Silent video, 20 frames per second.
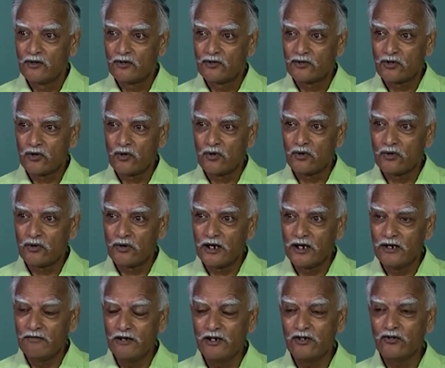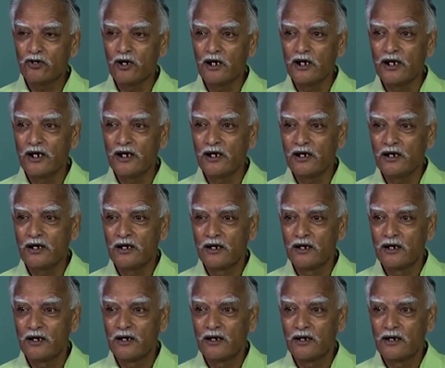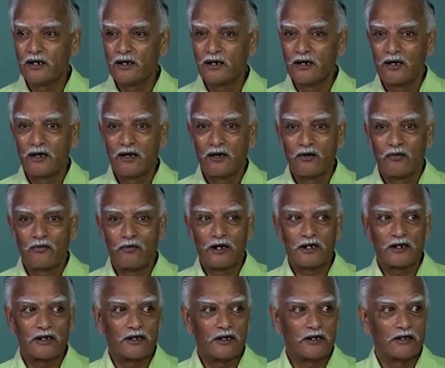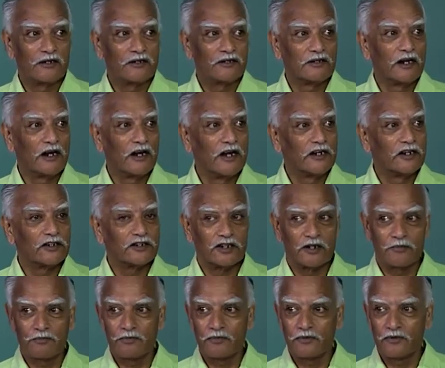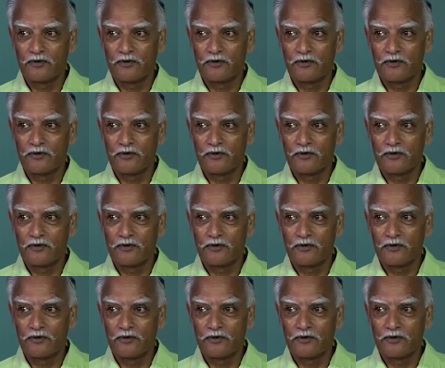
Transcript: So eventually, when the leadership